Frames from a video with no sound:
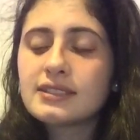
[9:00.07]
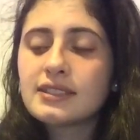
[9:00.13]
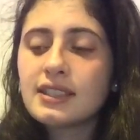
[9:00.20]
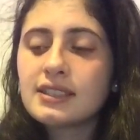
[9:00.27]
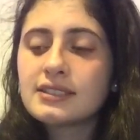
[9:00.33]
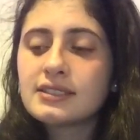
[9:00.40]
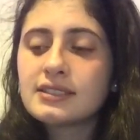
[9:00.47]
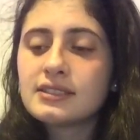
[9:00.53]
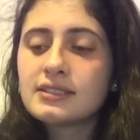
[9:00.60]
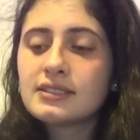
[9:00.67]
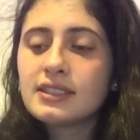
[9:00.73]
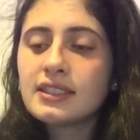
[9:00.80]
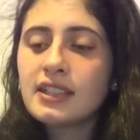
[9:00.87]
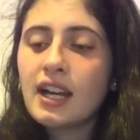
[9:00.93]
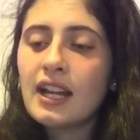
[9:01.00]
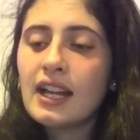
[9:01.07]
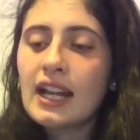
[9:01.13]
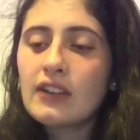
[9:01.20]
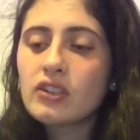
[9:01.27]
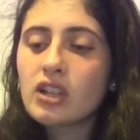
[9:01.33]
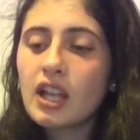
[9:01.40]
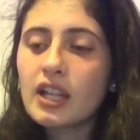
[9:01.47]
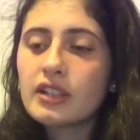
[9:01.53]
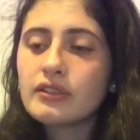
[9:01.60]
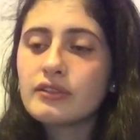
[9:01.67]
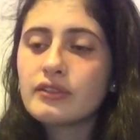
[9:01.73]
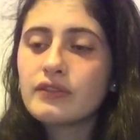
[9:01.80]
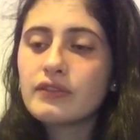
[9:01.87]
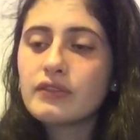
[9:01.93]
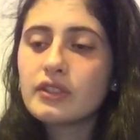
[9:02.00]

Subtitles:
did not have a lot of